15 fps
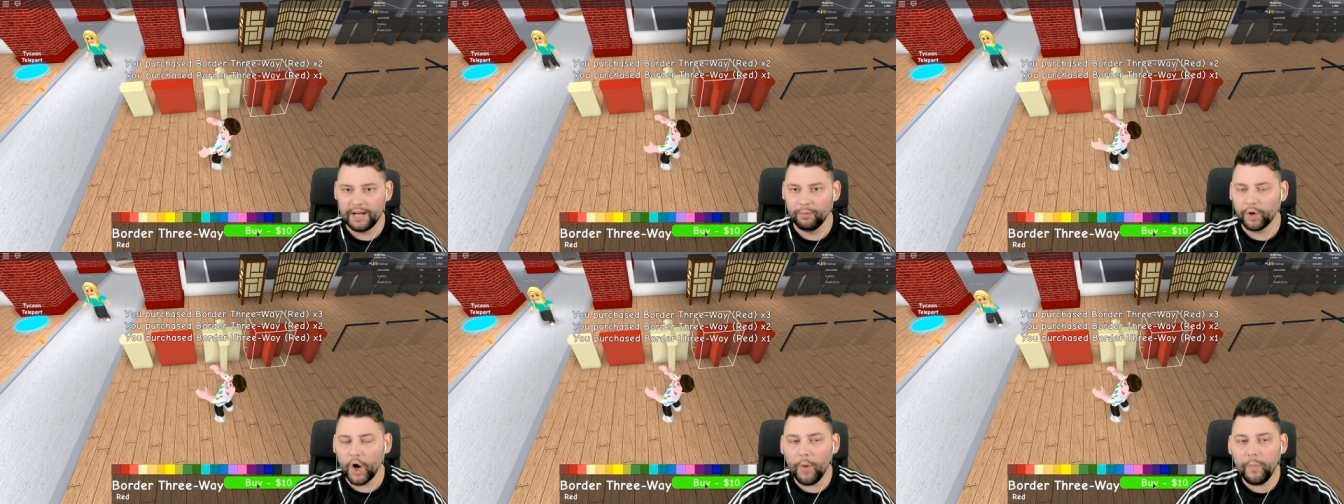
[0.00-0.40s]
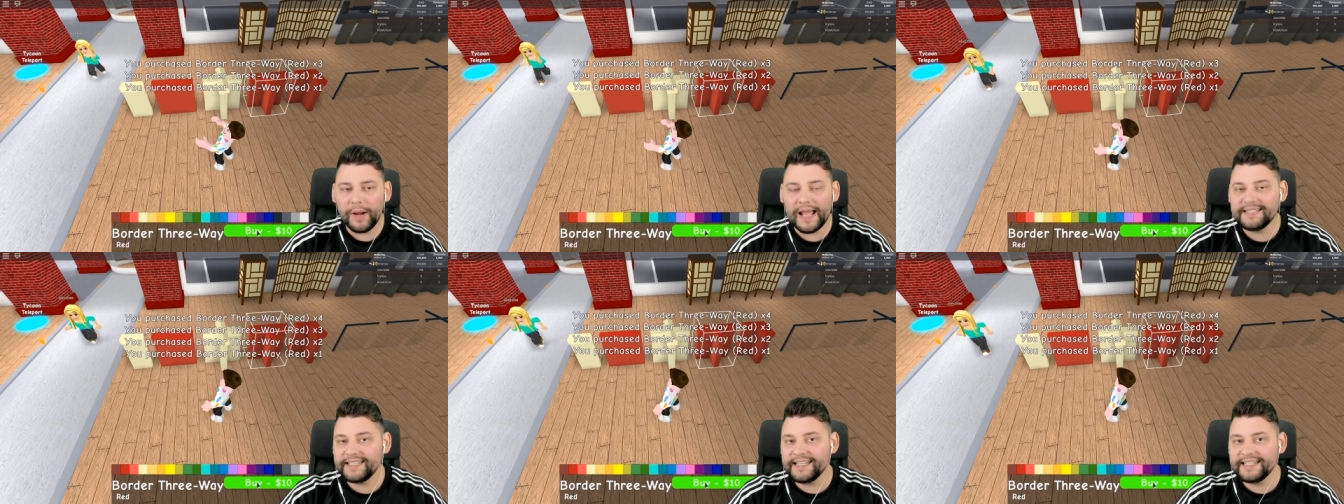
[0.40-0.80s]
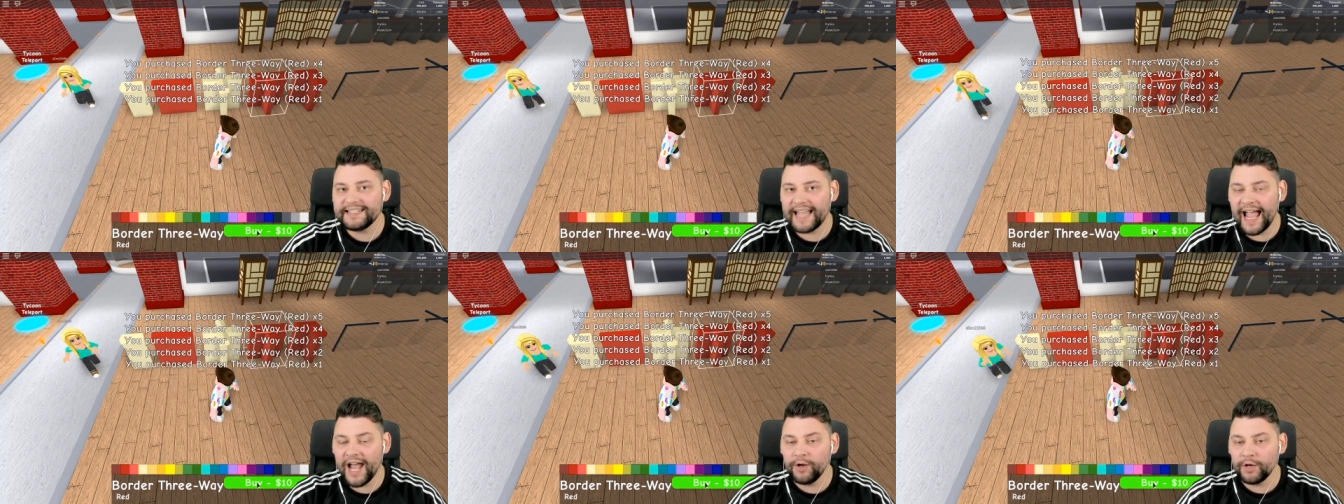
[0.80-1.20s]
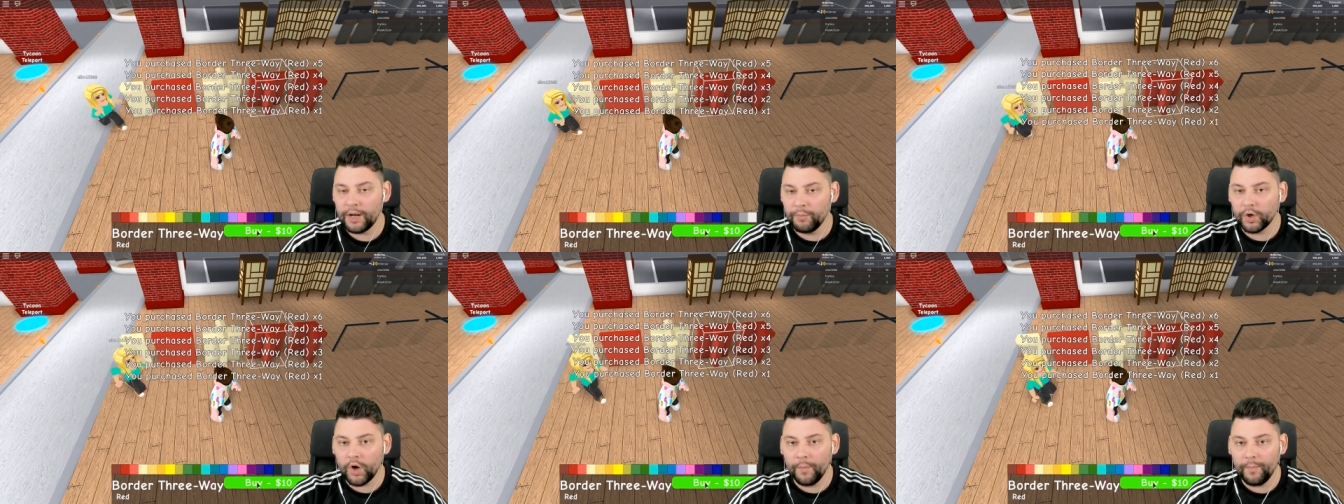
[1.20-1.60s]
And we'll go place these down
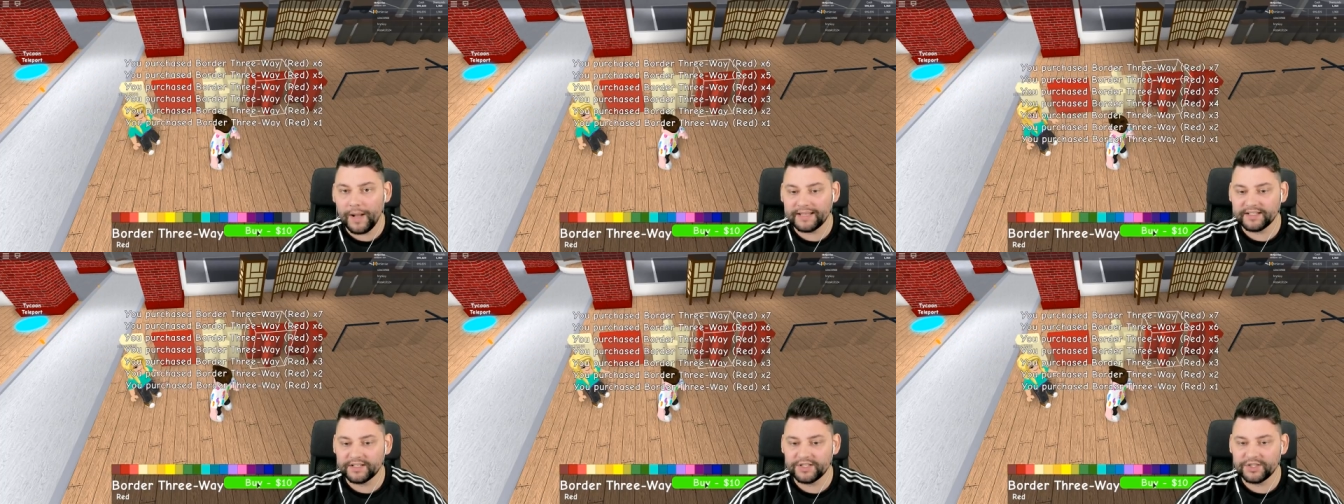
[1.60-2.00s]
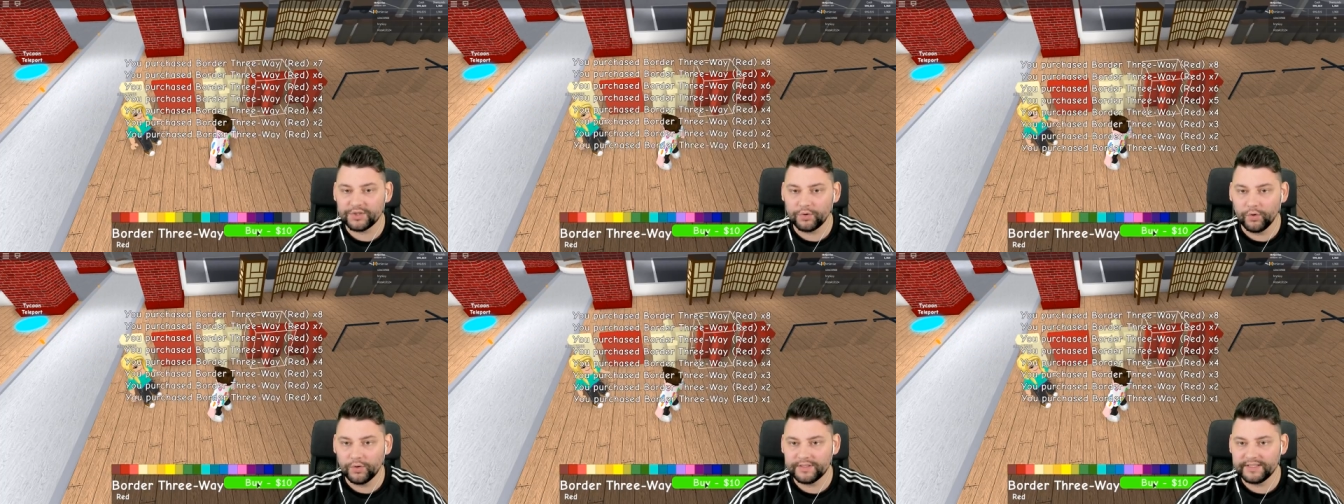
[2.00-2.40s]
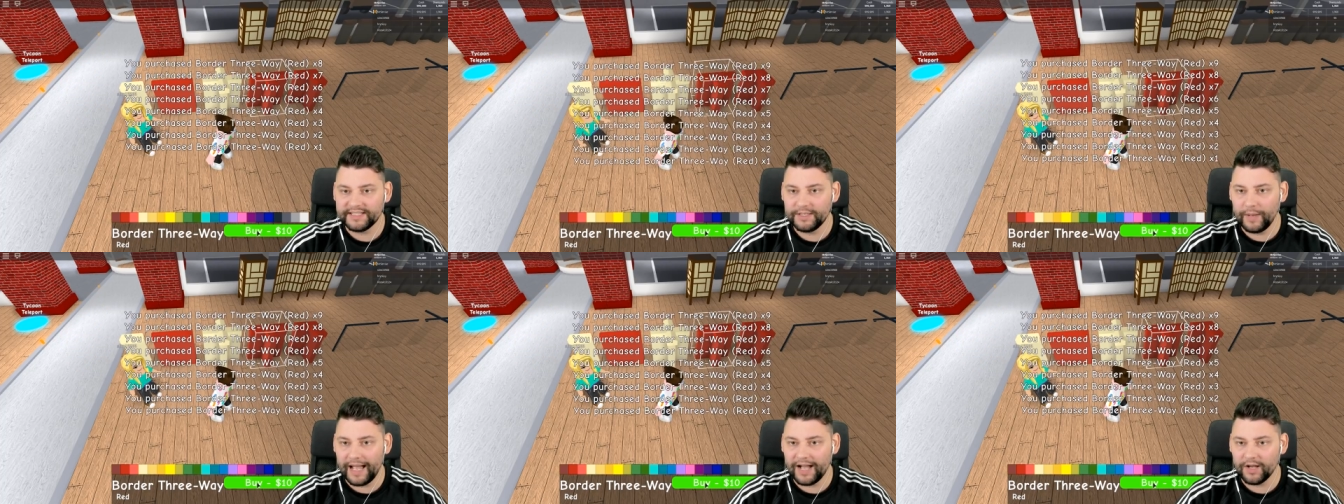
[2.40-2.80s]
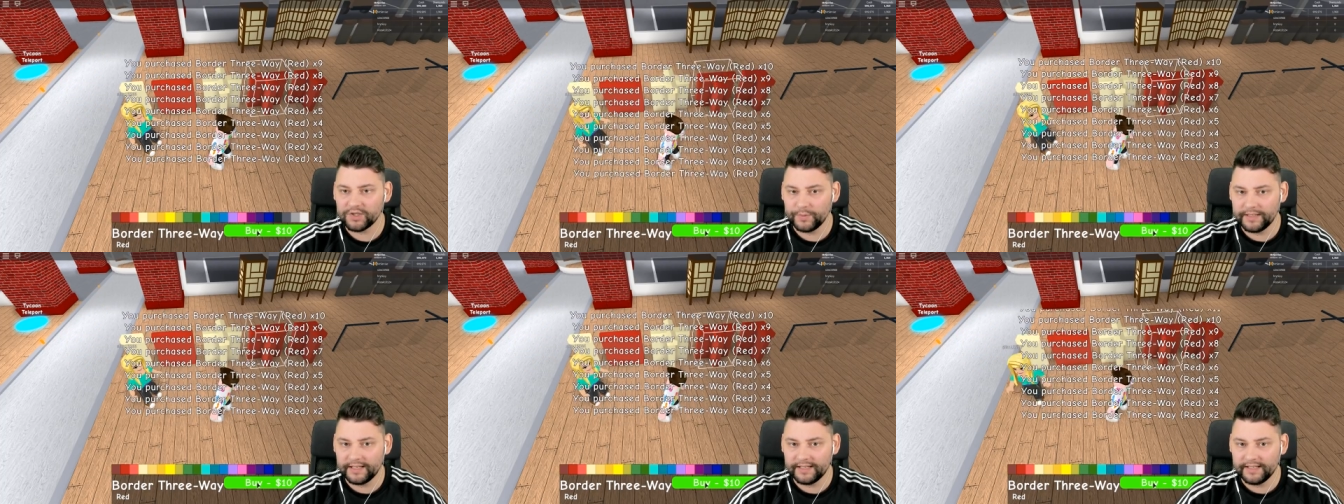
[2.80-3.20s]
and we'll come back to the store and see what
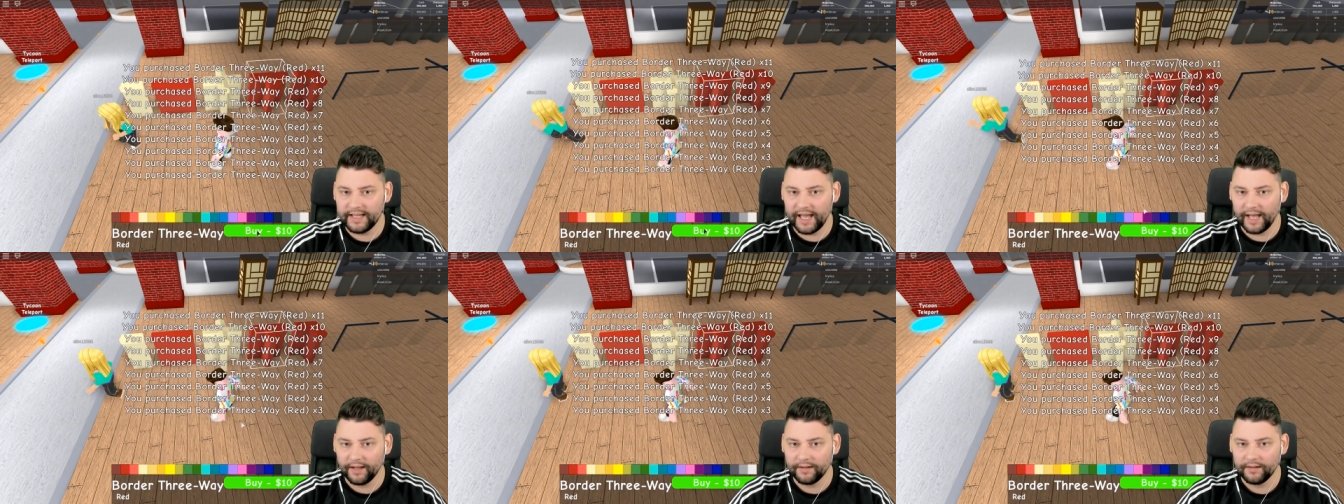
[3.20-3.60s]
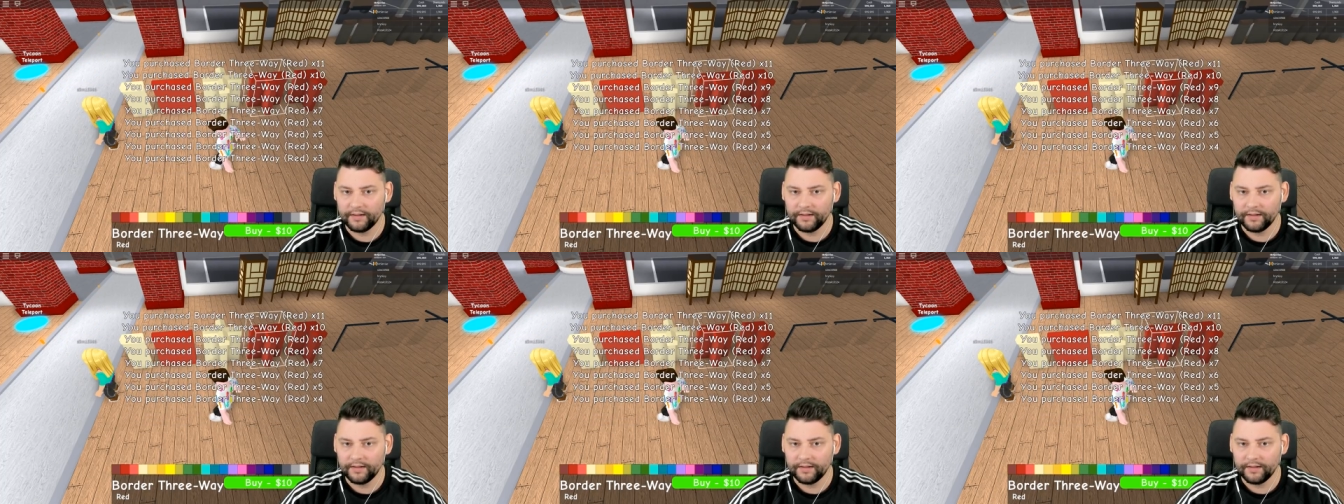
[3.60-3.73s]
else we can get.